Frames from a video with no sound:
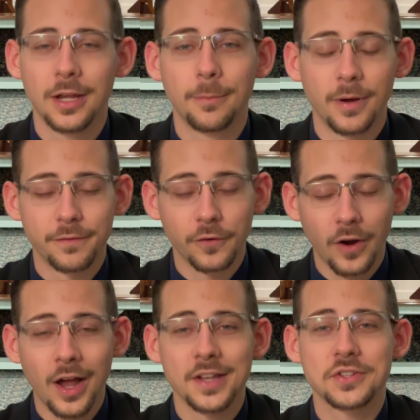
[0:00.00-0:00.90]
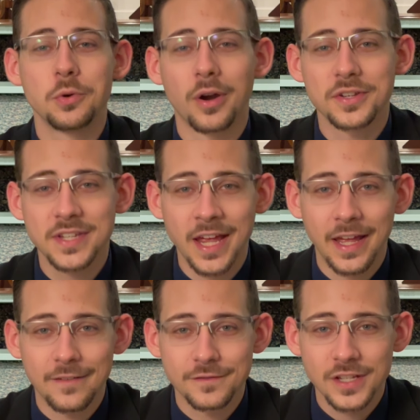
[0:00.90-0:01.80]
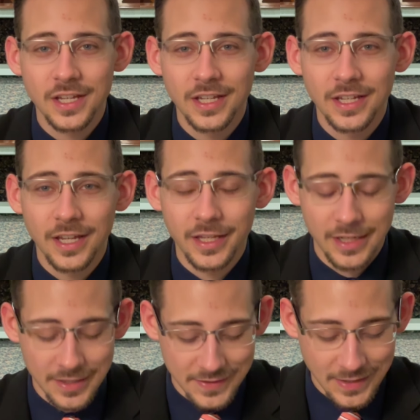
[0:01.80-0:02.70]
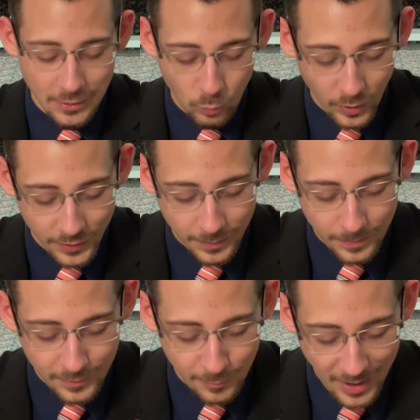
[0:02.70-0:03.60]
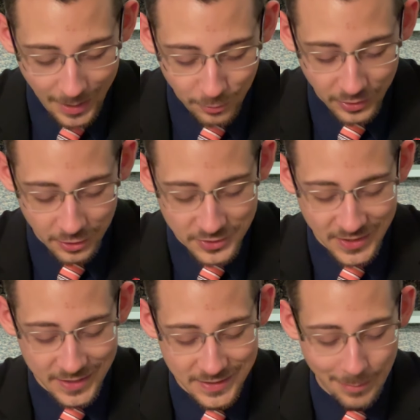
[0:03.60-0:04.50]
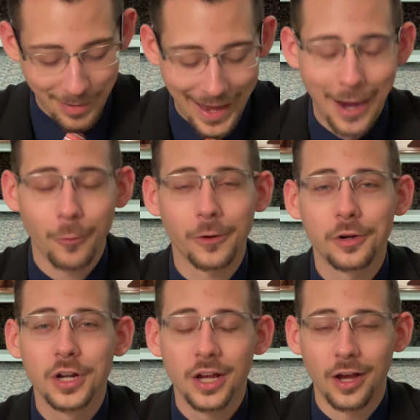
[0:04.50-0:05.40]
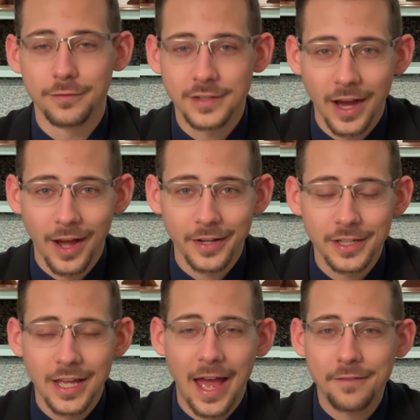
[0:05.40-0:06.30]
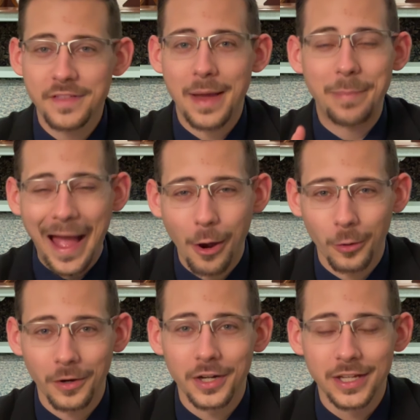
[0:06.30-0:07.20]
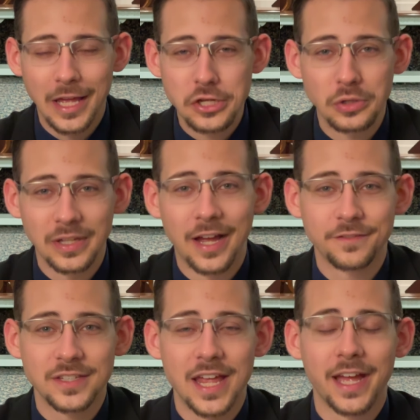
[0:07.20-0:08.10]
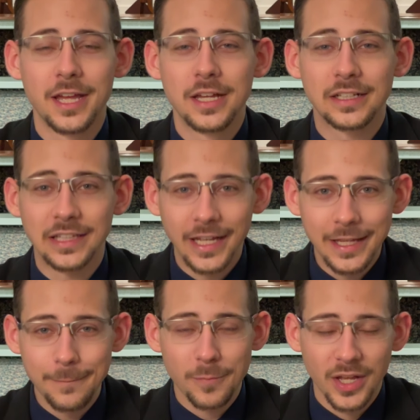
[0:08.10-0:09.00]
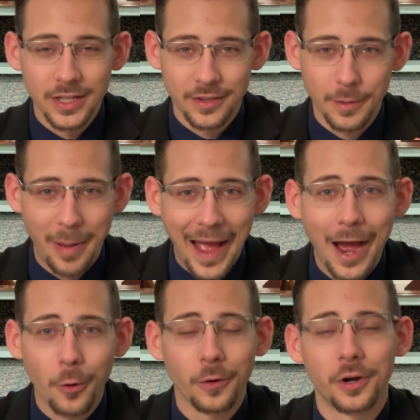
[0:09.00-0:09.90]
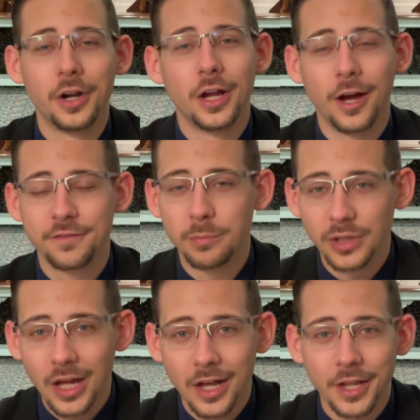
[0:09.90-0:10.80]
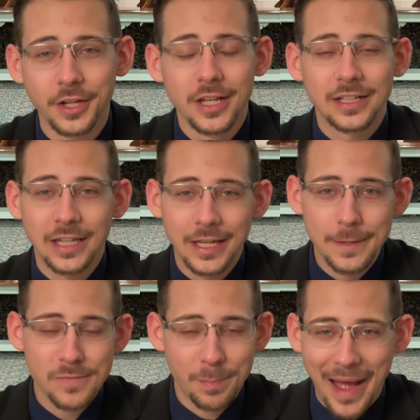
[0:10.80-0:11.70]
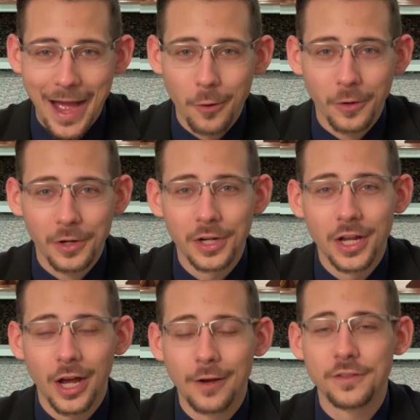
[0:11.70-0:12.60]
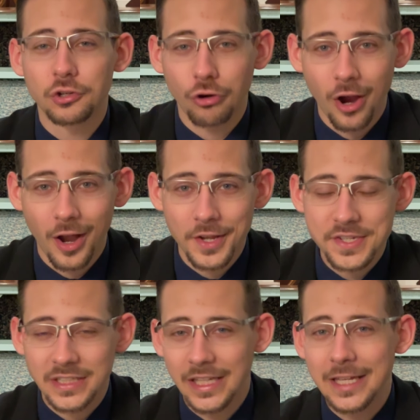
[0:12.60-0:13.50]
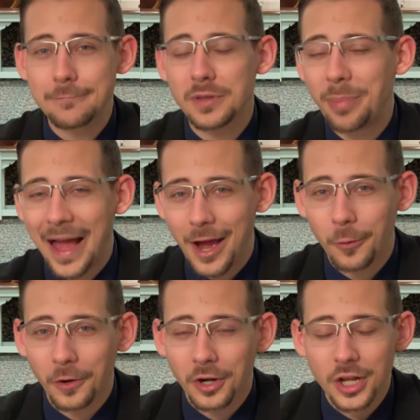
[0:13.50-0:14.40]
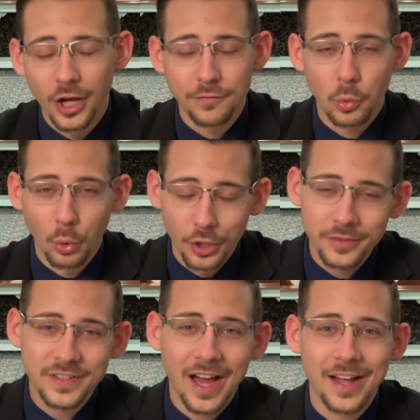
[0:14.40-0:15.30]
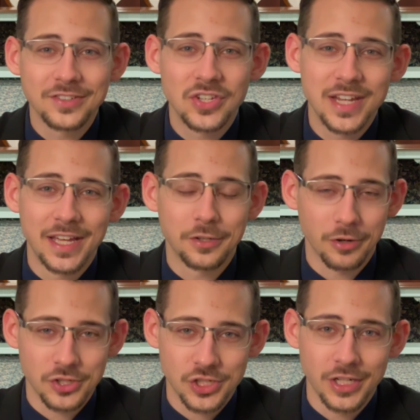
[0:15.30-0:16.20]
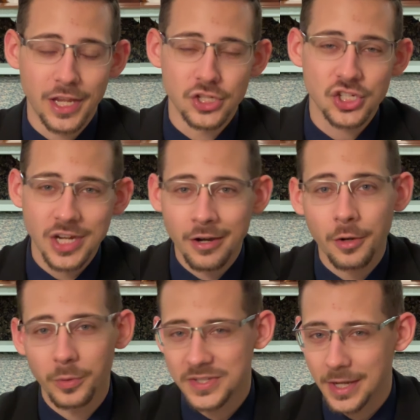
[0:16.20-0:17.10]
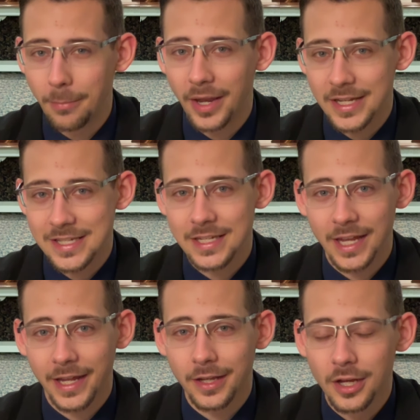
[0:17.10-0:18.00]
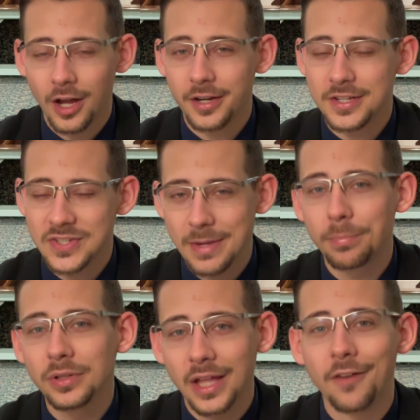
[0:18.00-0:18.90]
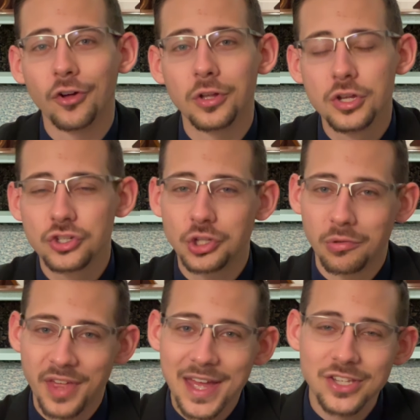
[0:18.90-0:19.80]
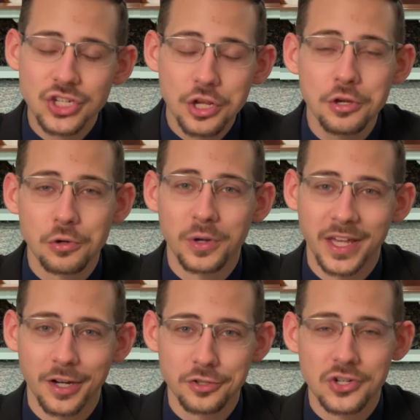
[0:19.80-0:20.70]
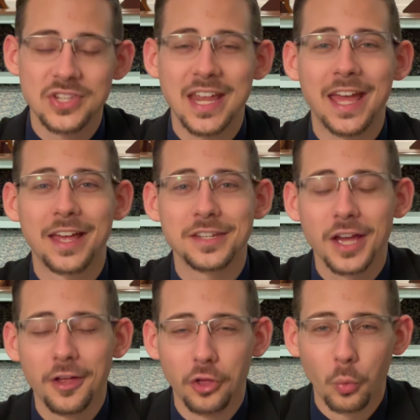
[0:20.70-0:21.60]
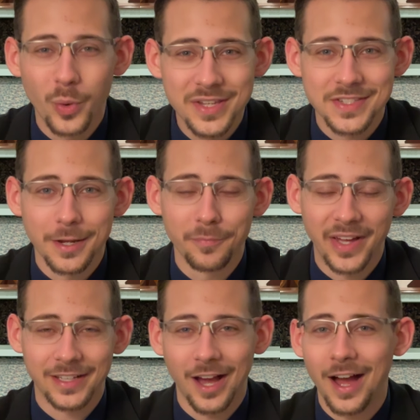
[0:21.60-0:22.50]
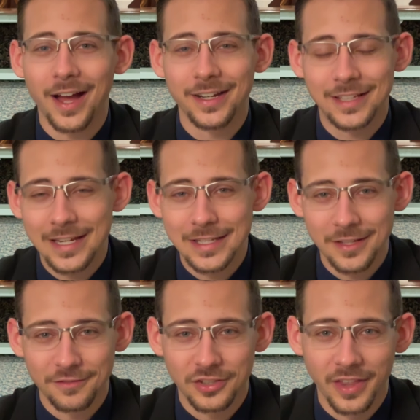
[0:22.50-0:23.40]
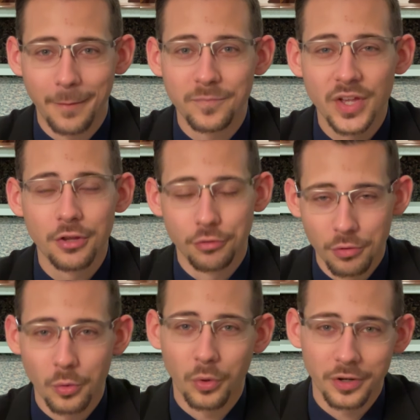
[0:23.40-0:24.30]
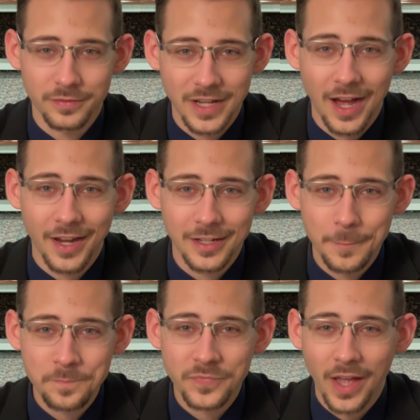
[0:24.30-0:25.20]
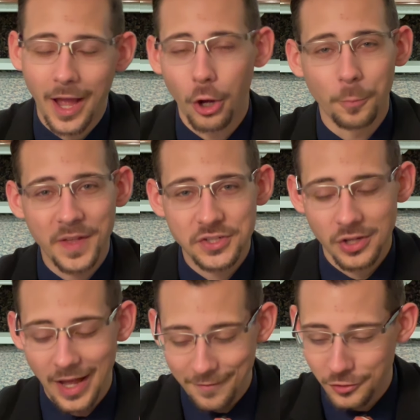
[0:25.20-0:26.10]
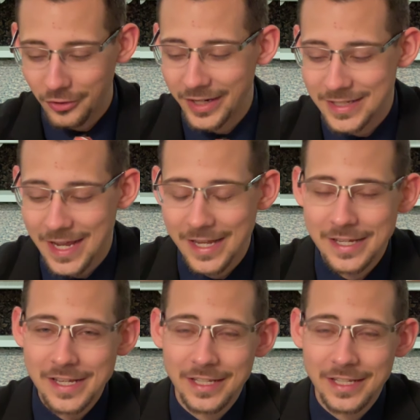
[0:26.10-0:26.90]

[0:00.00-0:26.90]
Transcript: But for us who are saved, it is what the Bible here says, the power of God. Have that power in your life today. Claim the power of the blood. Claim the power of the cross. Claim the power of the Word of God today, Christian, and share it with somebody today on a simple level so they too can understand the wisdom that God can give to them through the Word of God. I hope that you'll have a great day.